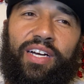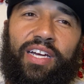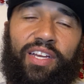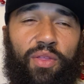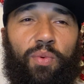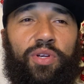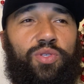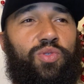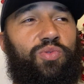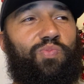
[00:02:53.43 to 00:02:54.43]
In other
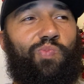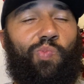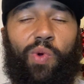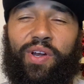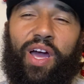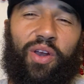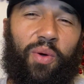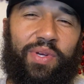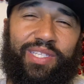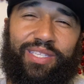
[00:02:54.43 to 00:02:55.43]
words, we're not
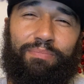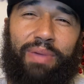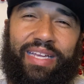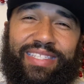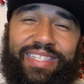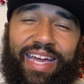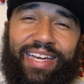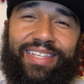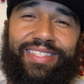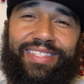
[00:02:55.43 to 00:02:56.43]
always the best
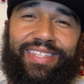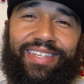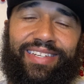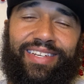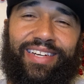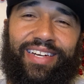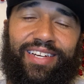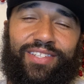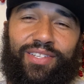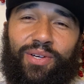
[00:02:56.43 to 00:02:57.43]
tenants.
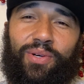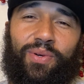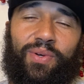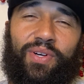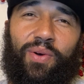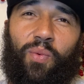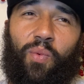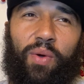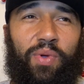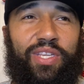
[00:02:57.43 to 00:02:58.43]
So
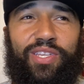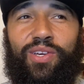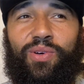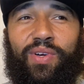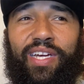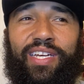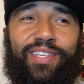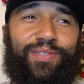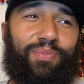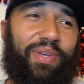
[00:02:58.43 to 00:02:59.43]
what we do
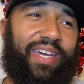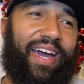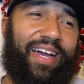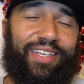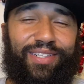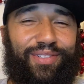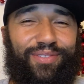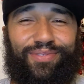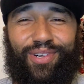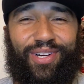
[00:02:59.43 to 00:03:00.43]
is we kind
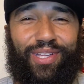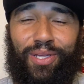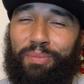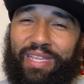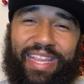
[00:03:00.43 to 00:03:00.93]
of are a little bit